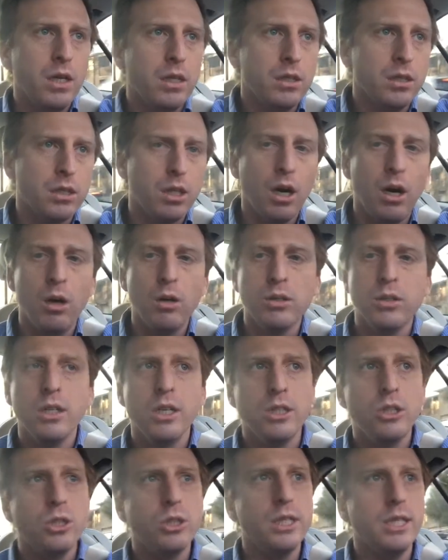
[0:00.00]
So it was an
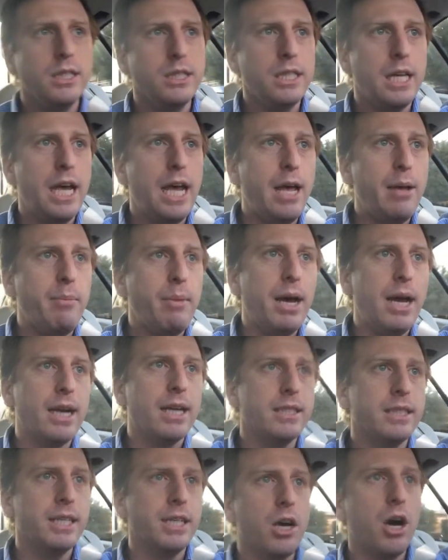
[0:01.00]
interesting day
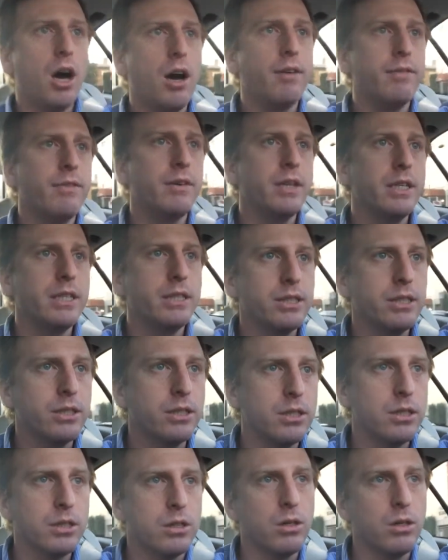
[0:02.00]
back at the office,